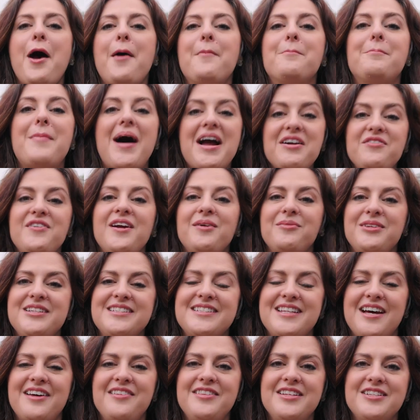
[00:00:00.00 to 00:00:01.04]
My family's
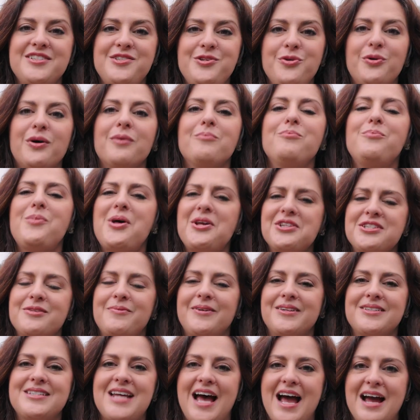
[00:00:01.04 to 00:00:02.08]
done this tour
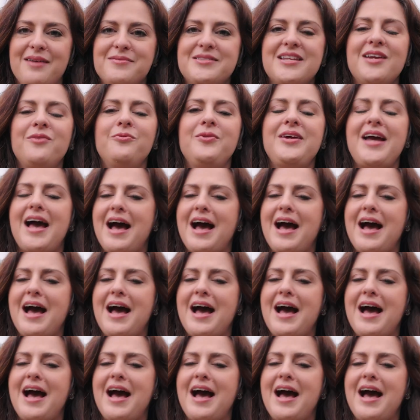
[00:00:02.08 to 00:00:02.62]
multiple times, and we